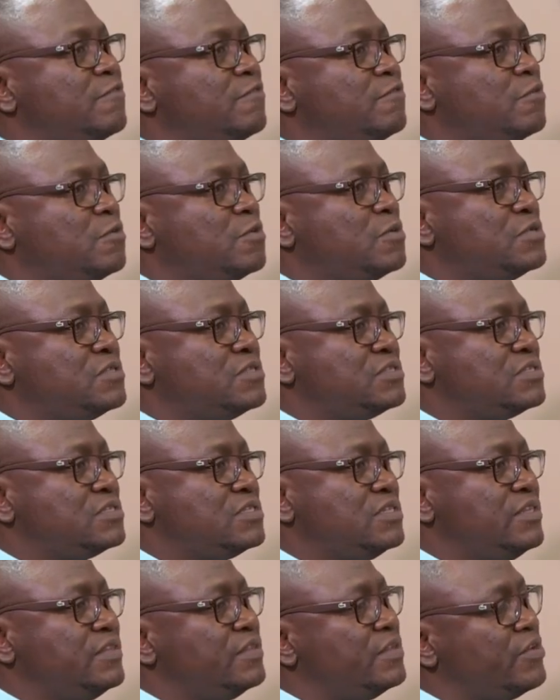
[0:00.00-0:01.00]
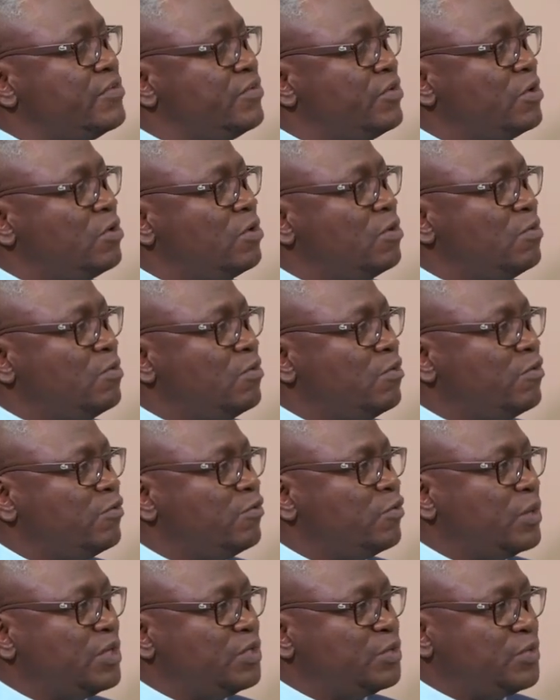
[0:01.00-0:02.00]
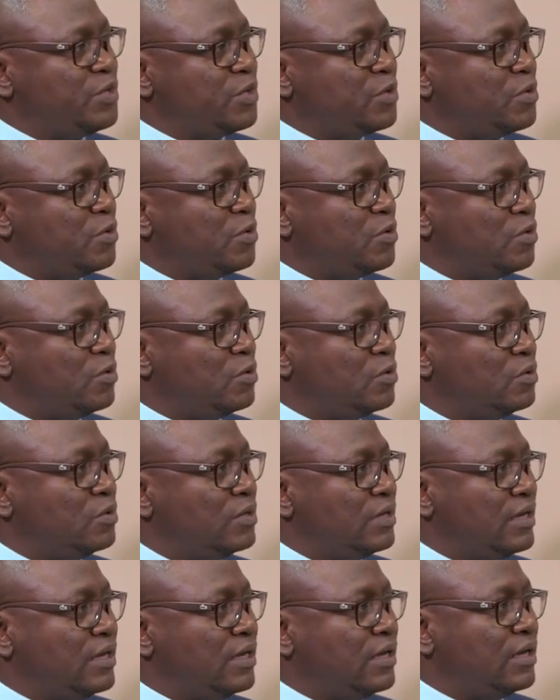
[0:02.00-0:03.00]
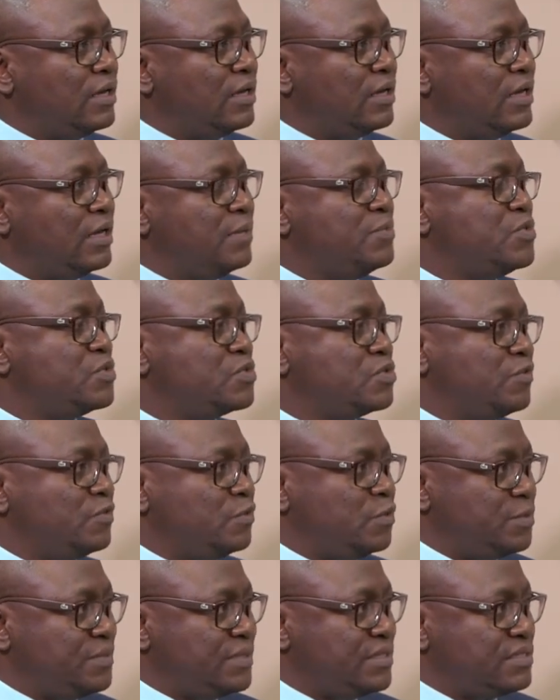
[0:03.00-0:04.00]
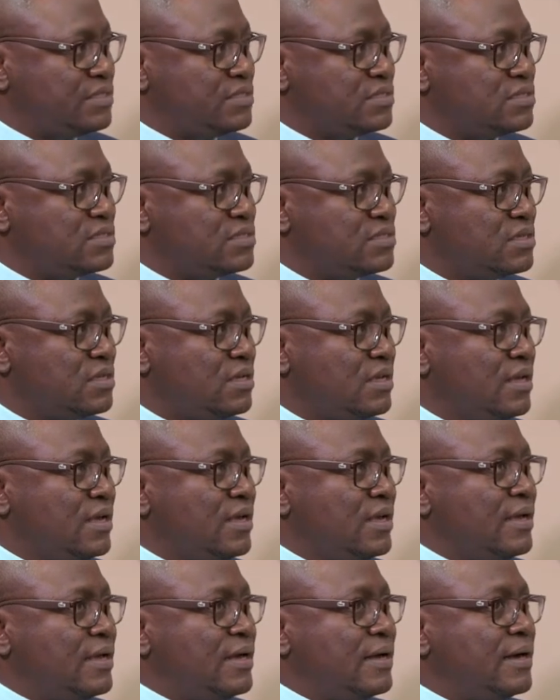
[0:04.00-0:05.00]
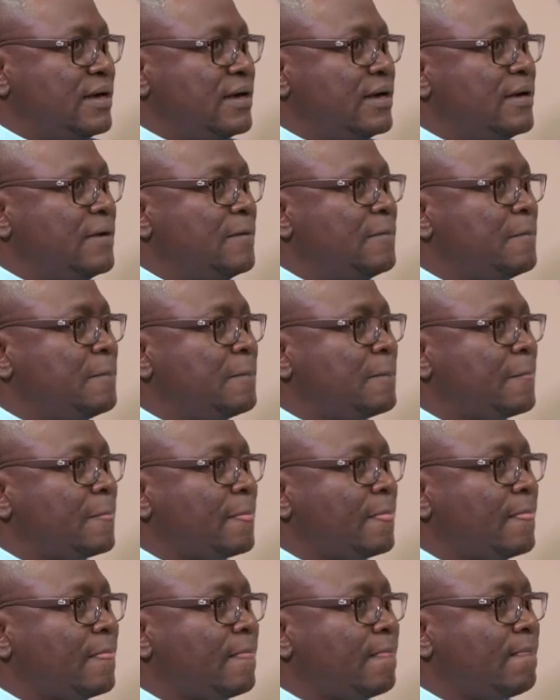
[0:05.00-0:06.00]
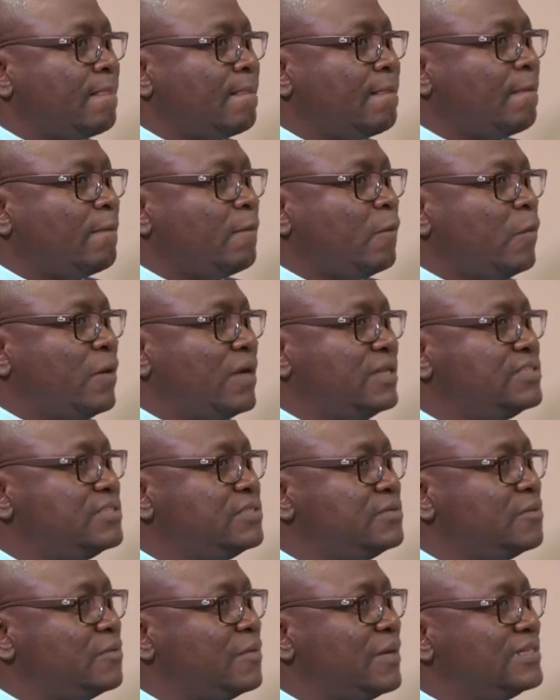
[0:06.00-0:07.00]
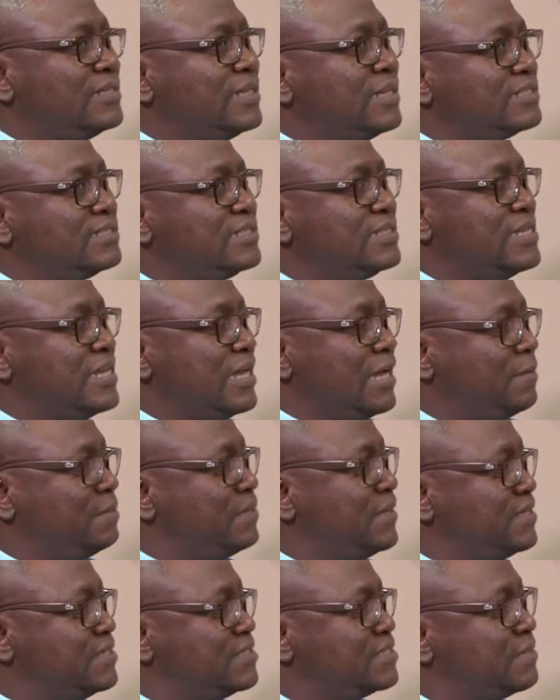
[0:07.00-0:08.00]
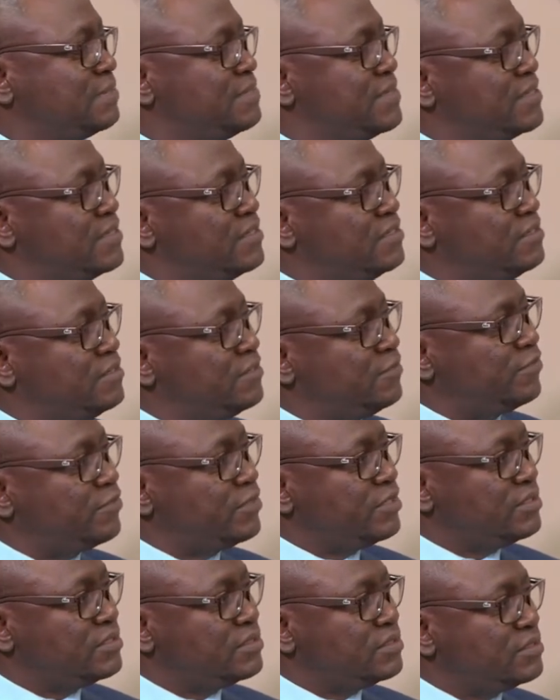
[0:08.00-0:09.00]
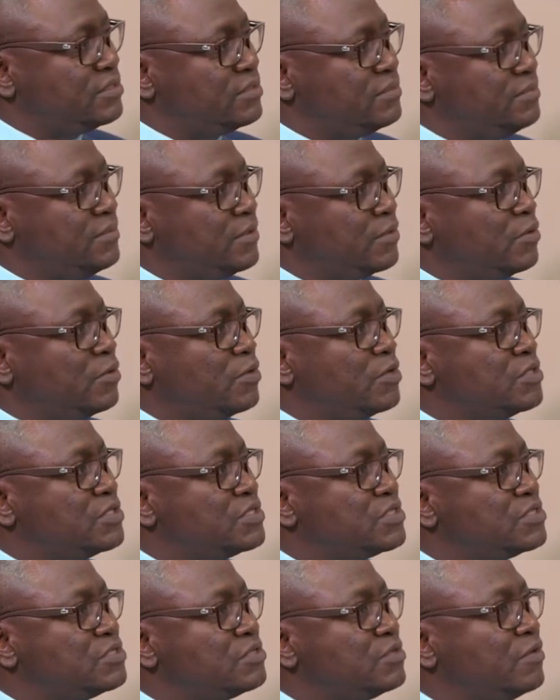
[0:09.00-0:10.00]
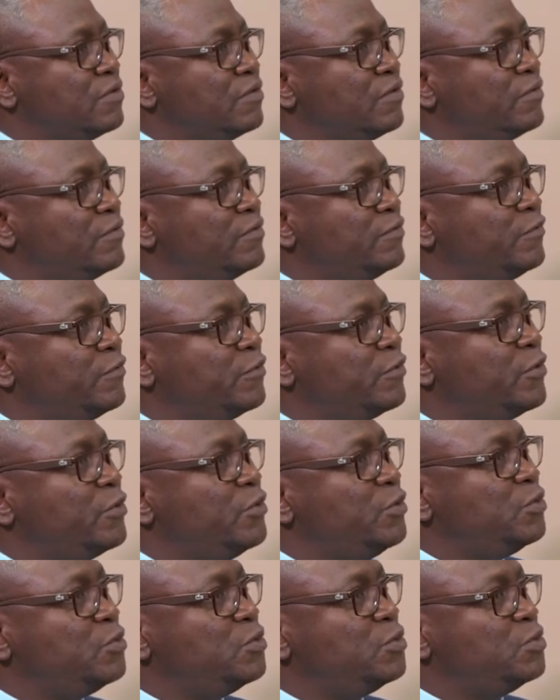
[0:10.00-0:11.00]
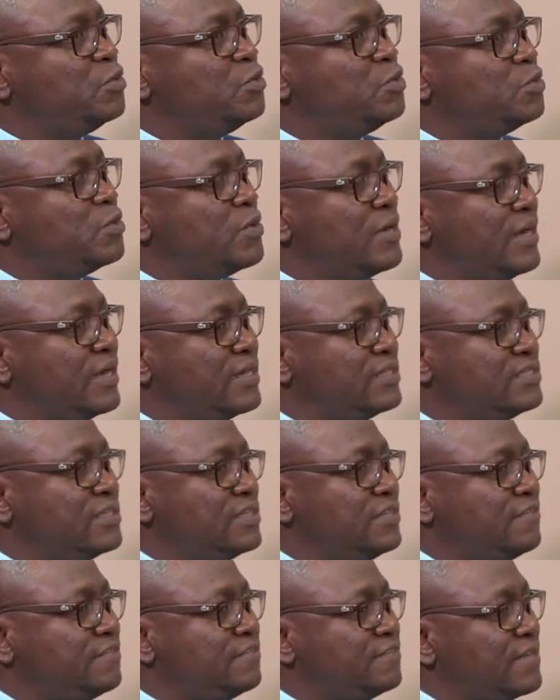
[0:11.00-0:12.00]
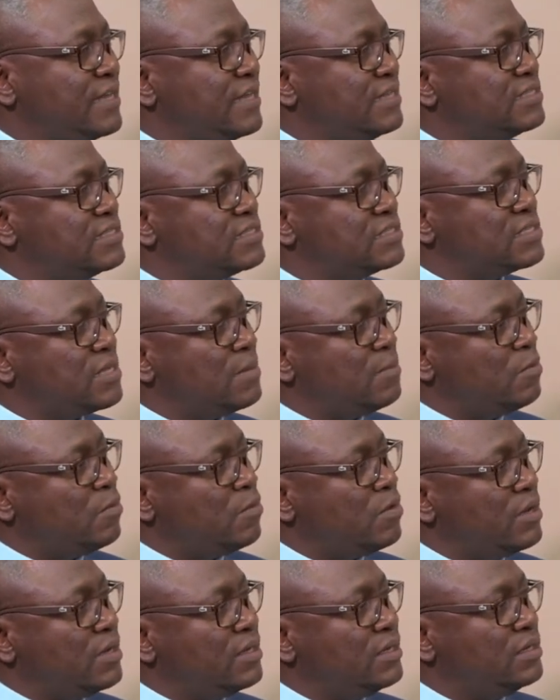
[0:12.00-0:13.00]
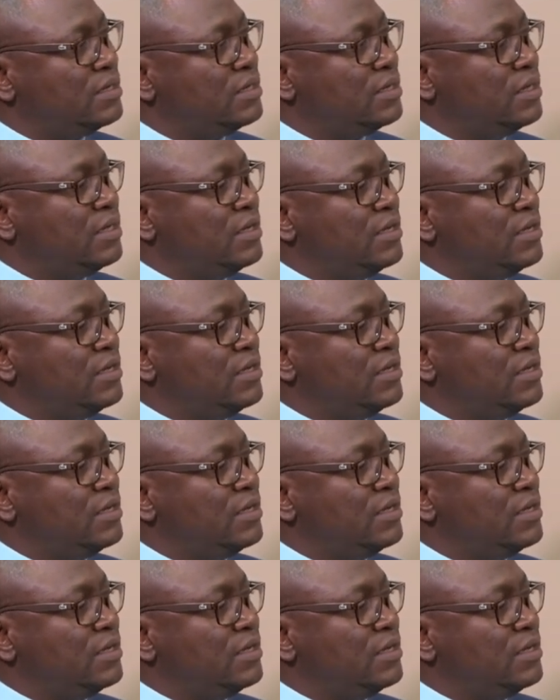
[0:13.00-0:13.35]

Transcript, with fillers: falls in the realm of what we call uh, abuse of dominance. Um, what, what actually happened is a bit different because for you to actually find someone